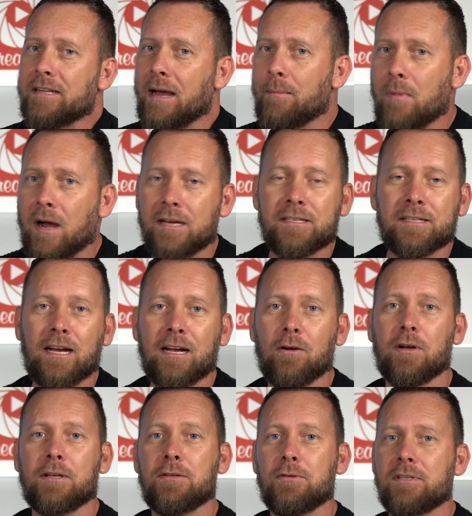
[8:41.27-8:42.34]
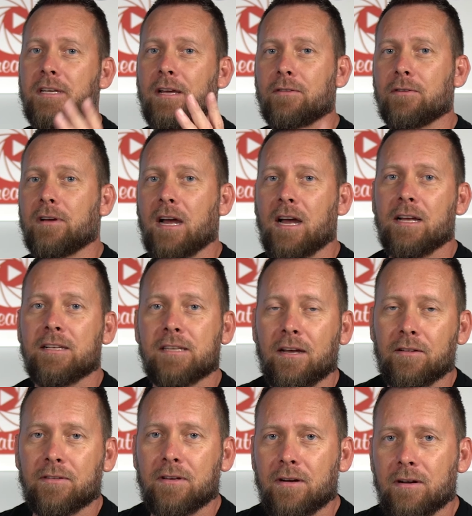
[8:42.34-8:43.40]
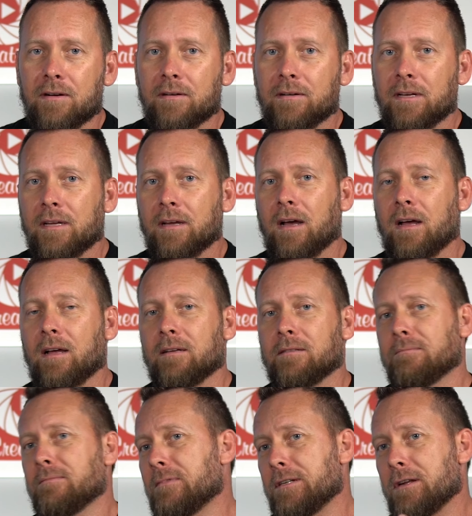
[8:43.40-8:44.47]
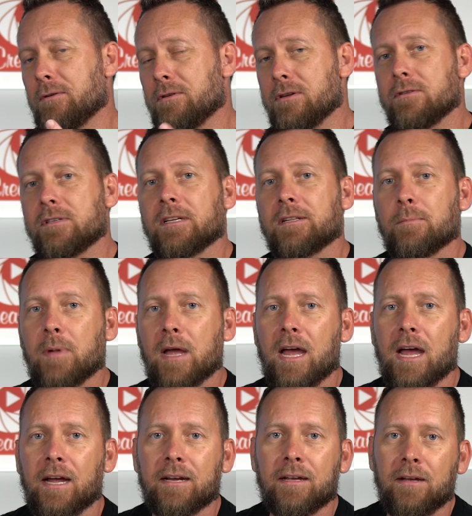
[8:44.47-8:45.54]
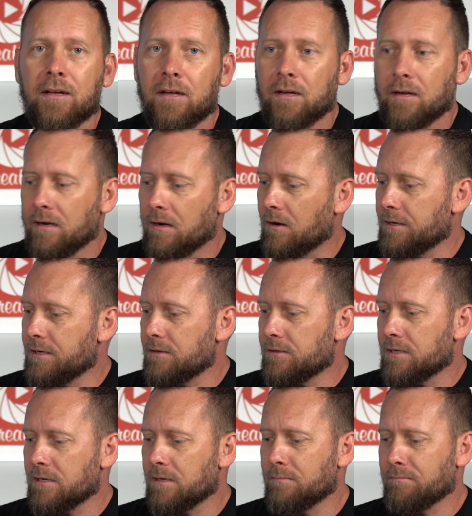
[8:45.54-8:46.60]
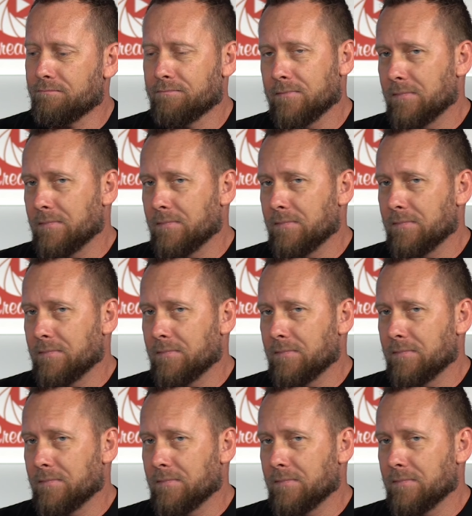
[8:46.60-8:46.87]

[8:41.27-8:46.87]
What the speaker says: not my style. I do see other guys out there, you know, using the bag on YouTube.